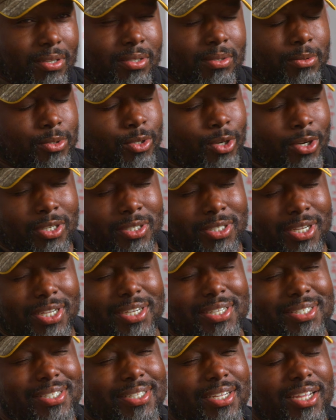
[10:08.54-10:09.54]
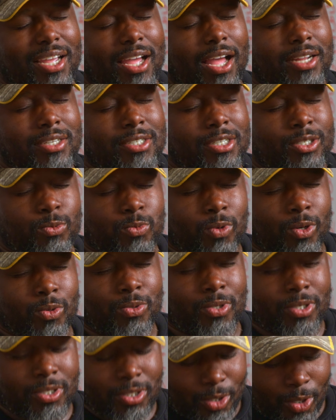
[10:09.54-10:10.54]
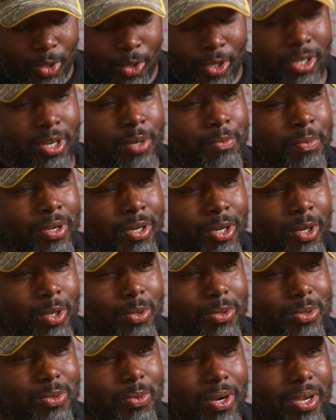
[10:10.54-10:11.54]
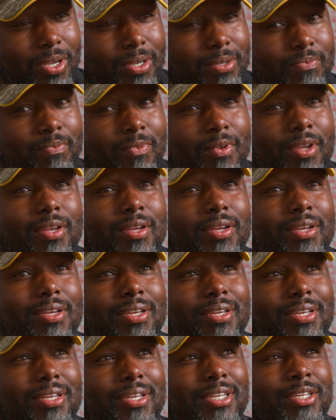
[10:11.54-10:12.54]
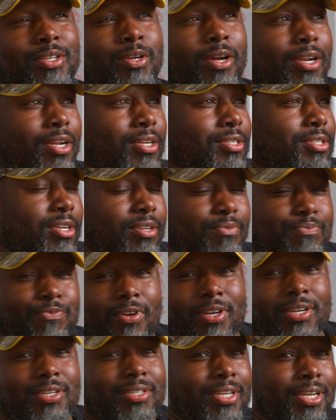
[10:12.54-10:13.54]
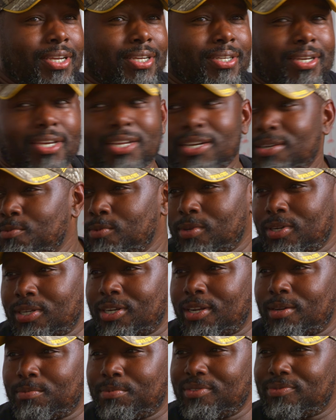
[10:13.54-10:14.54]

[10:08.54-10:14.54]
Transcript: Sorry to say this. I just wrote this earlier in my notes, right? You know how they say funny thing and it really don't be